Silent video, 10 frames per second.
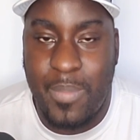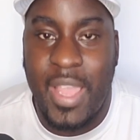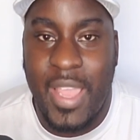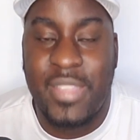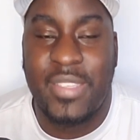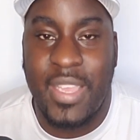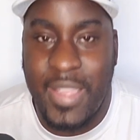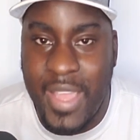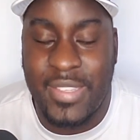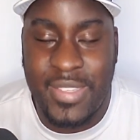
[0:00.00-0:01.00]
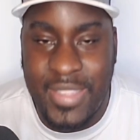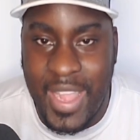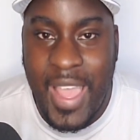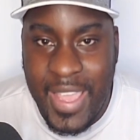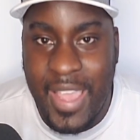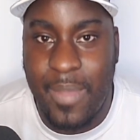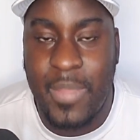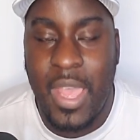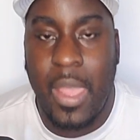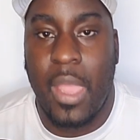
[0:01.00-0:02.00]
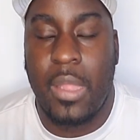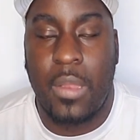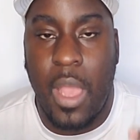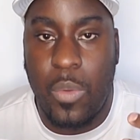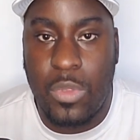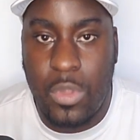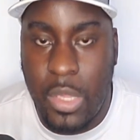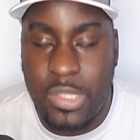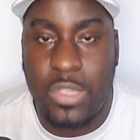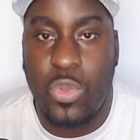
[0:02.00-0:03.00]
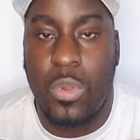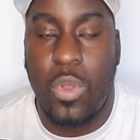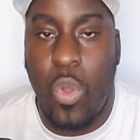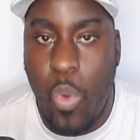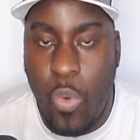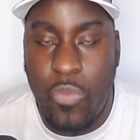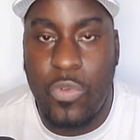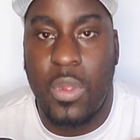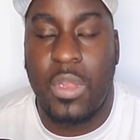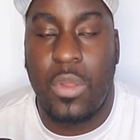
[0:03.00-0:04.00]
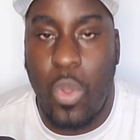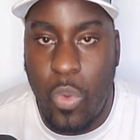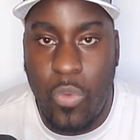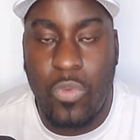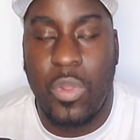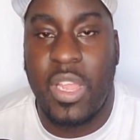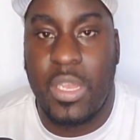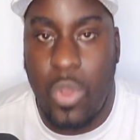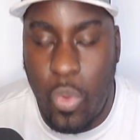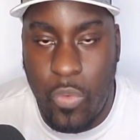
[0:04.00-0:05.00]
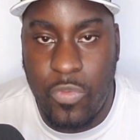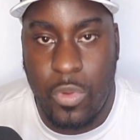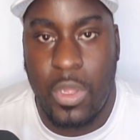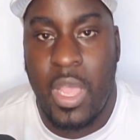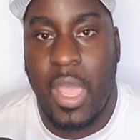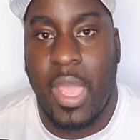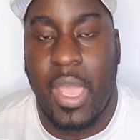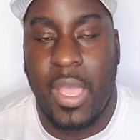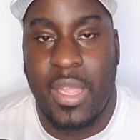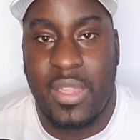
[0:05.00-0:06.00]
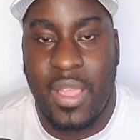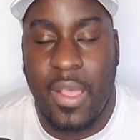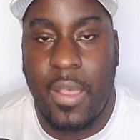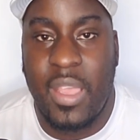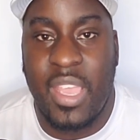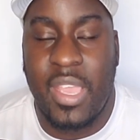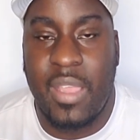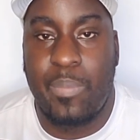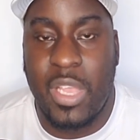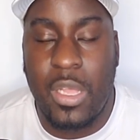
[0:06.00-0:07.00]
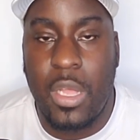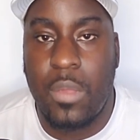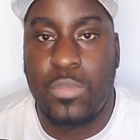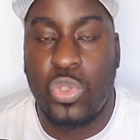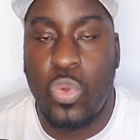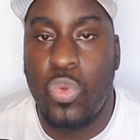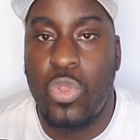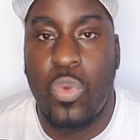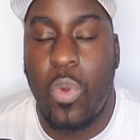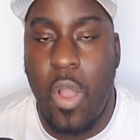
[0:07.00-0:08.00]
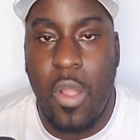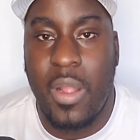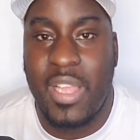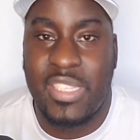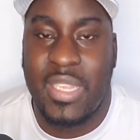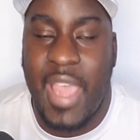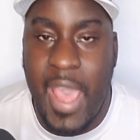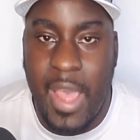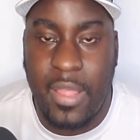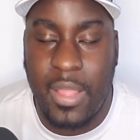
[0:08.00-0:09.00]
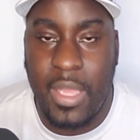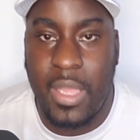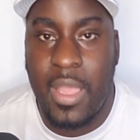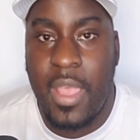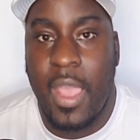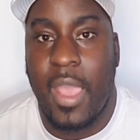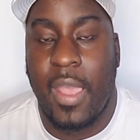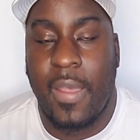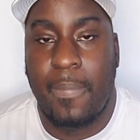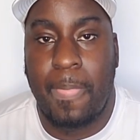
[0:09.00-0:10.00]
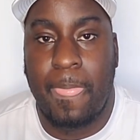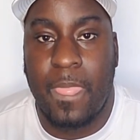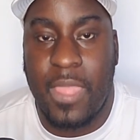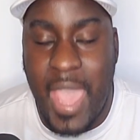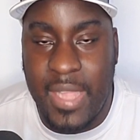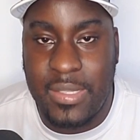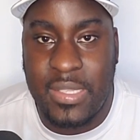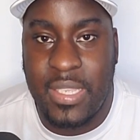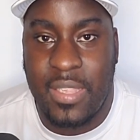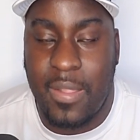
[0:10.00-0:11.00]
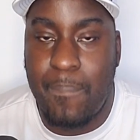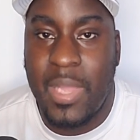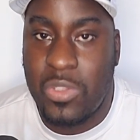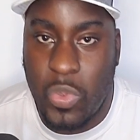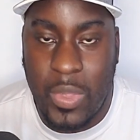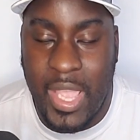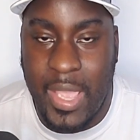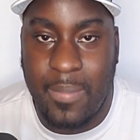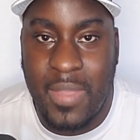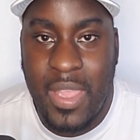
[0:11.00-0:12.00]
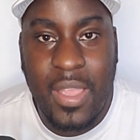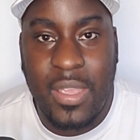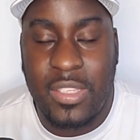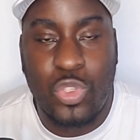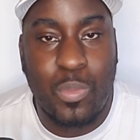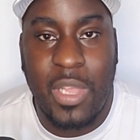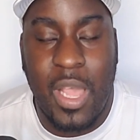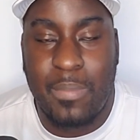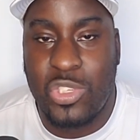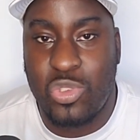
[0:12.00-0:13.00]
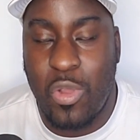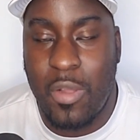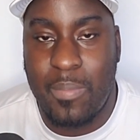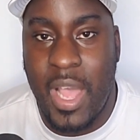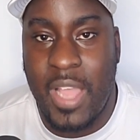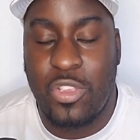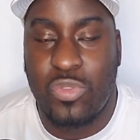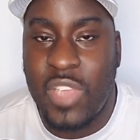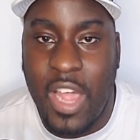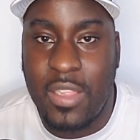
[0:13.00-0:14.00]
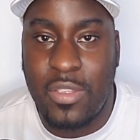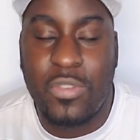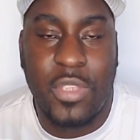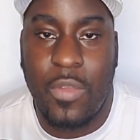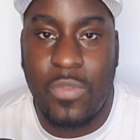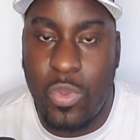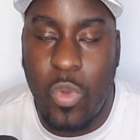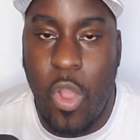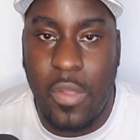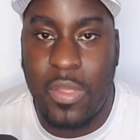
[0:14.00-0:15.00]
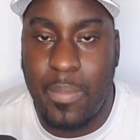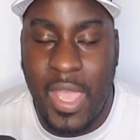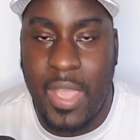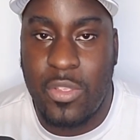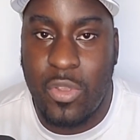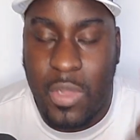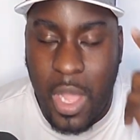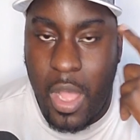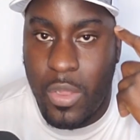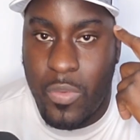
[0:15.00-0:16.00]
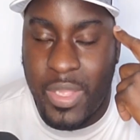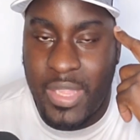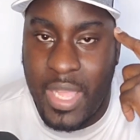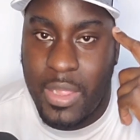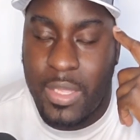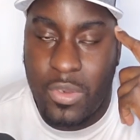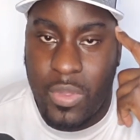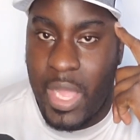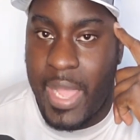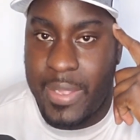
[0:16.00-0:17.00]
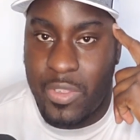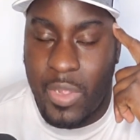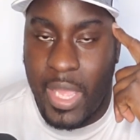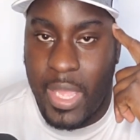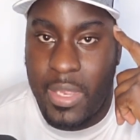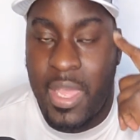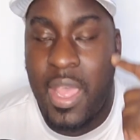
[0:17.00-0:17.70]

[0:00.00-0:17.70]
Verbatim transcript: my head say yes i am and i would listen to it over and over and over and uh, it becomes who you are as an athlete and that's the mental game because you become a strong mind. You're telling yourself you are the man. You're conquering that little guy in your head